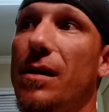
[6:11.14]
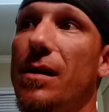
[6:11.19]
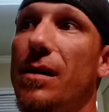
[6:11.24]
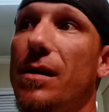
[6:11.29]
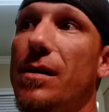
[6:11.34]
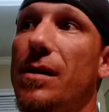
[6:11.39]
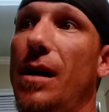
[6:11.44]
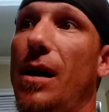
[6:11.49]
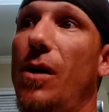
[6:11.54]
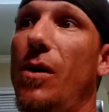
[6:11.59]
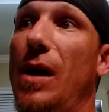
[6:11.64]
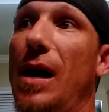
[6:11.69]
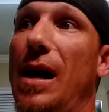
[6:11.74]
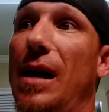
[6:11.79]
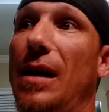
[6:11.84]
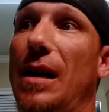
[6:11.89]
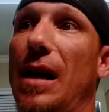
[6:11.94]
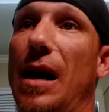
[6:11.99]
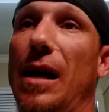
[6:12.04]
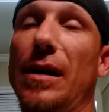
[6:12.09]
So I
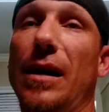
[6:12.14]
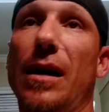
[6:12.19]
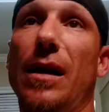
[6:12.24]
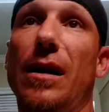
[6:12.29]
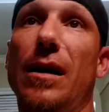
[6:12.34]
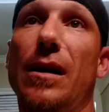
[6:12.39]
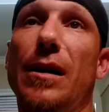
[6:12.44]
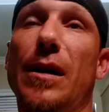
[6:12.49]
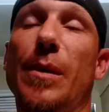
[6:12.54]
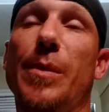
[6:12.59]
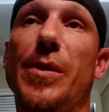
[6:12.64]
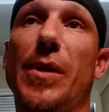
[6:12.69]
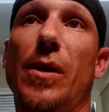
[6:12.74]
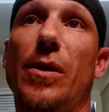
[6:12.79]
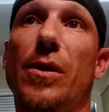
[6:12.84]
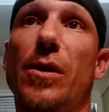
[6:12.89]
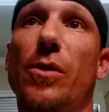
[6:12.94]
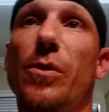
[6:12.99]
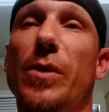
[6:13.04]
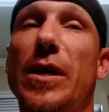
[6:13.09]
locked the hubs on
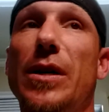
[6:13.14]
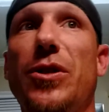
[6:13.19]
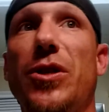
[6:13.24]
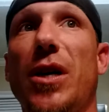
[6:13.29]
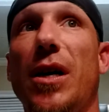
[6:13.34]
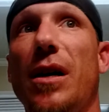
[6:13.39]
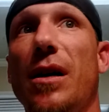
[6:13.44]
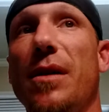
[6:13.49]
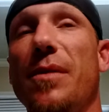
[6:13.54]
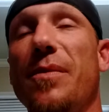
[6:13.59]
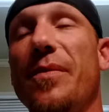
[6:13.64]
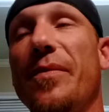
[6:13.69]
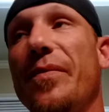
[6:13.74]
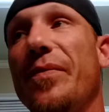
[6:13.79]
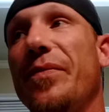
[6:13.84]
her wheelchair.